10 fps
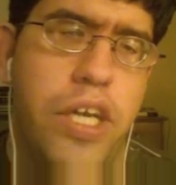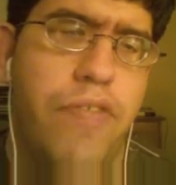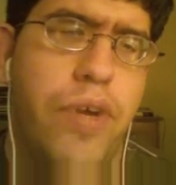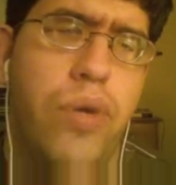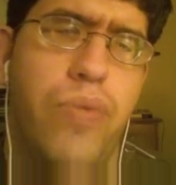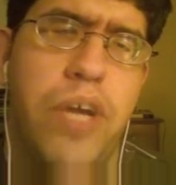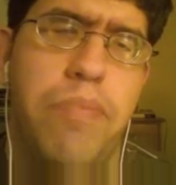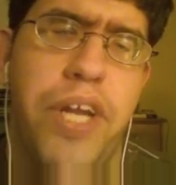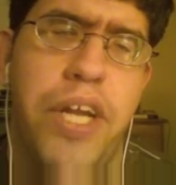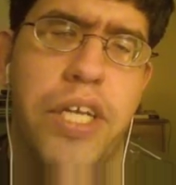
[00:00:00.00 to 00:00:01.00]
If you go to
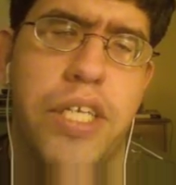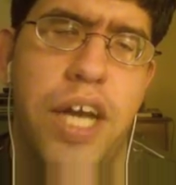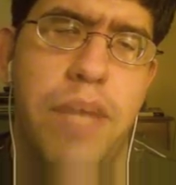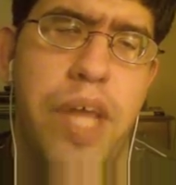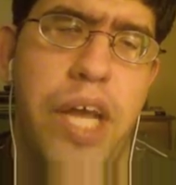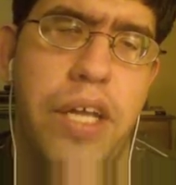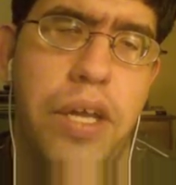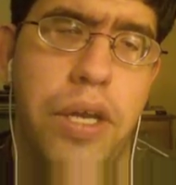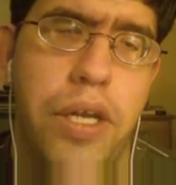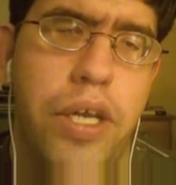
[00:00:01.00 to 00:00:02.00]
Wikipedia, type that
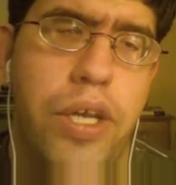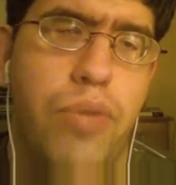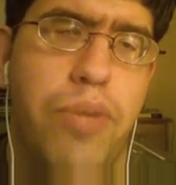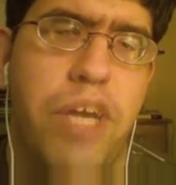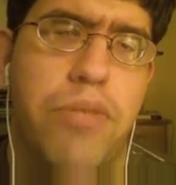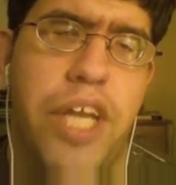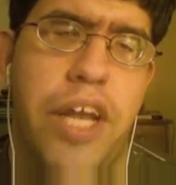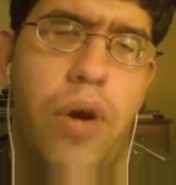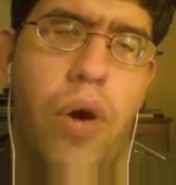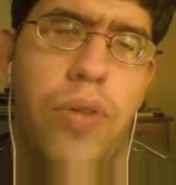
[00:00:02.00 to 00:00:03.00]
in, you'll be able to
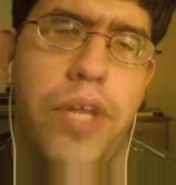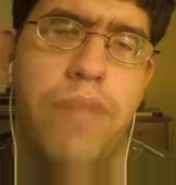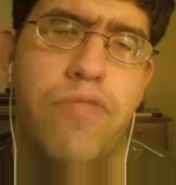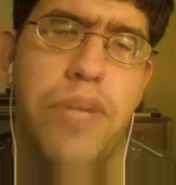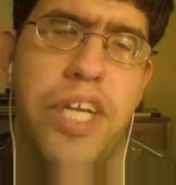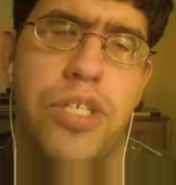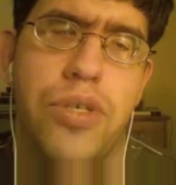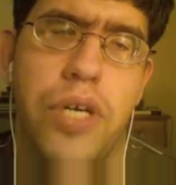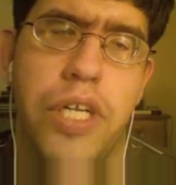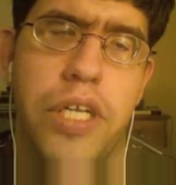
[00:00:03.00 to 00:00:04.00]
get all the information
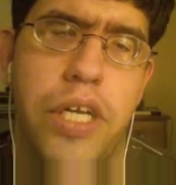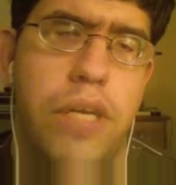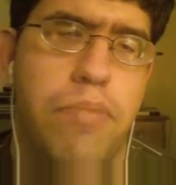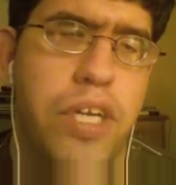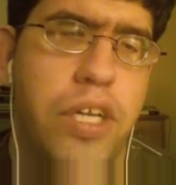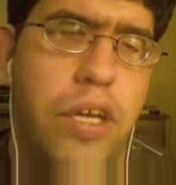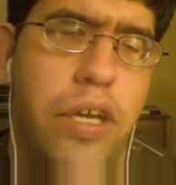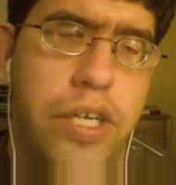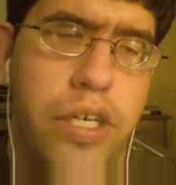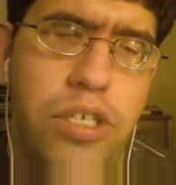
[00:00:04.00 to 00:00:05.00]
on it. But in
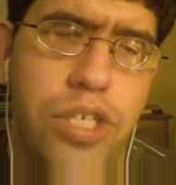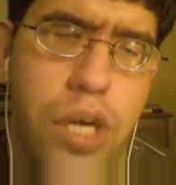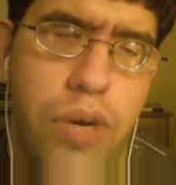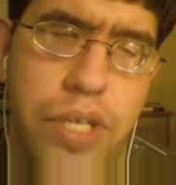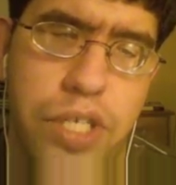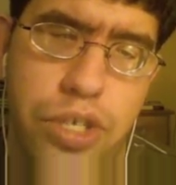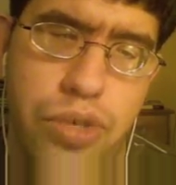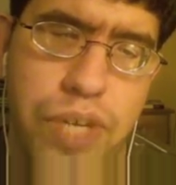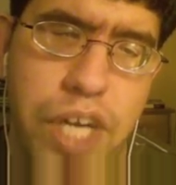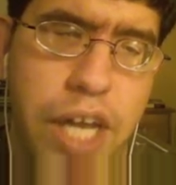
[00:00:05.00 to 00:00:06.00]
a nutshell, it's a
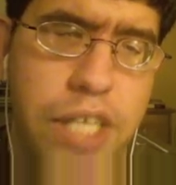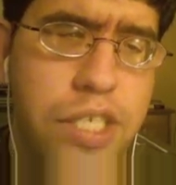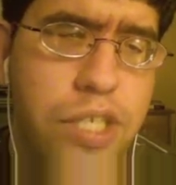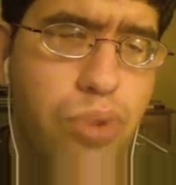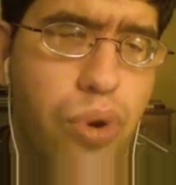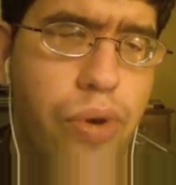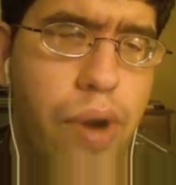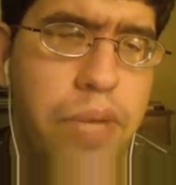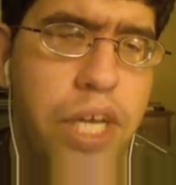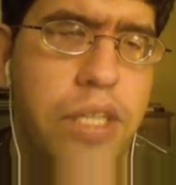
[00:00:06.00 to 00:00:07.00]
screen access
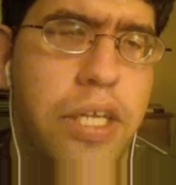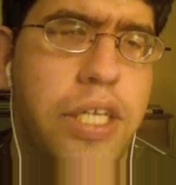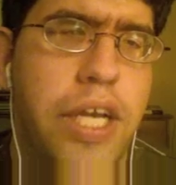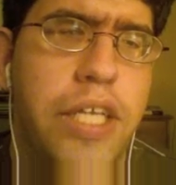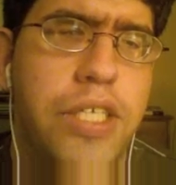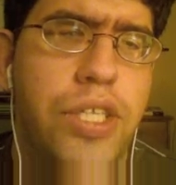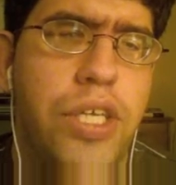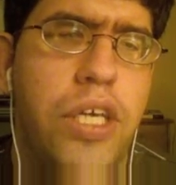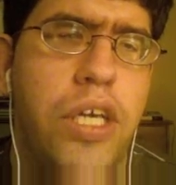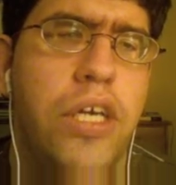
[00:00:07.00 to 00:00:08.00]
program that takes
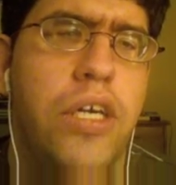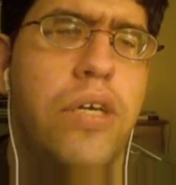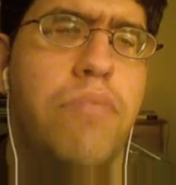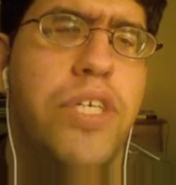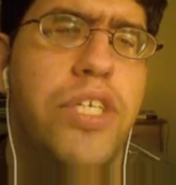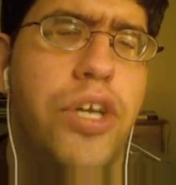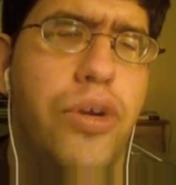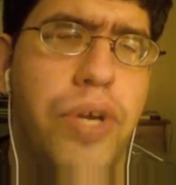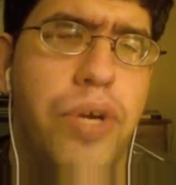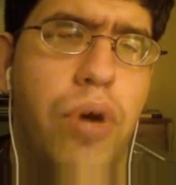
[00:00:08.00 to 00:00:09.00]
the
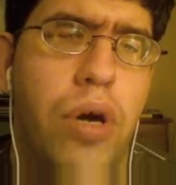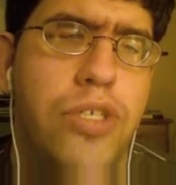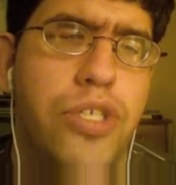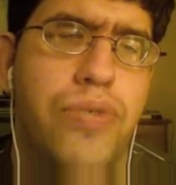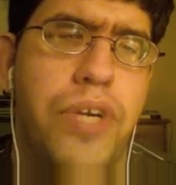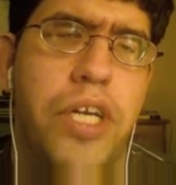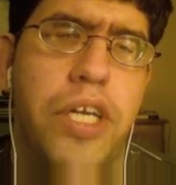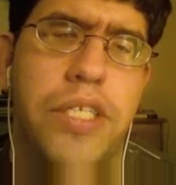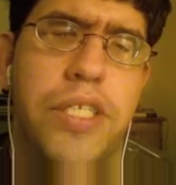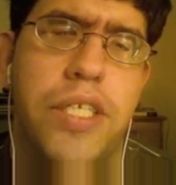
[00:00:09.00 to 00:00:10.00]
material on screen
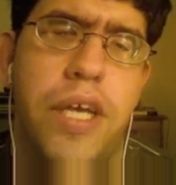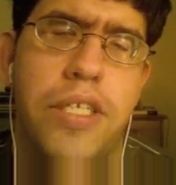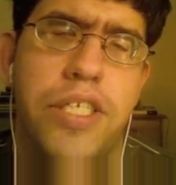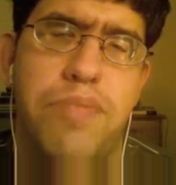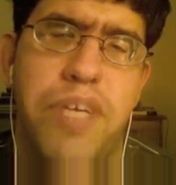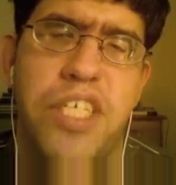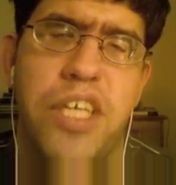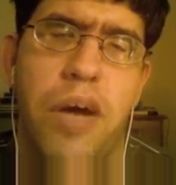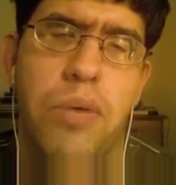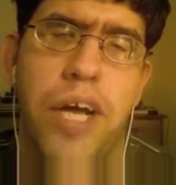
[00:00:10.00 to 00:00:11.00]
and, and speaks it
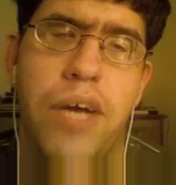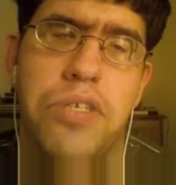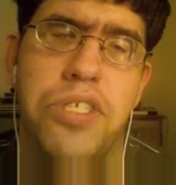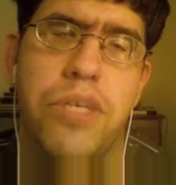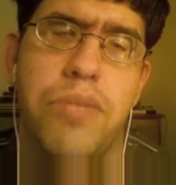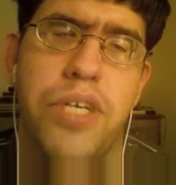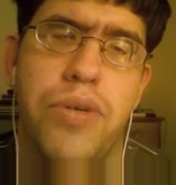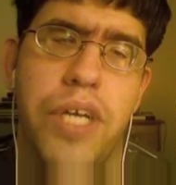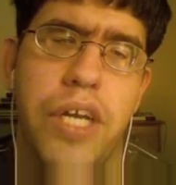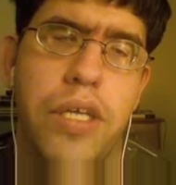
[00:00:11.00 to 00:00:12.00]
out loud to somebody
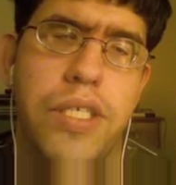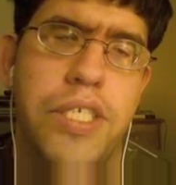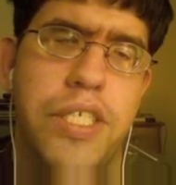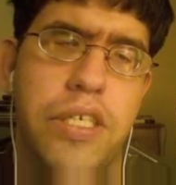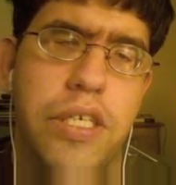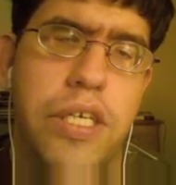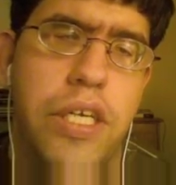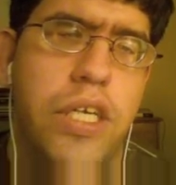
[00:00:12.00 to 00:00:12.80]
who cannot see it.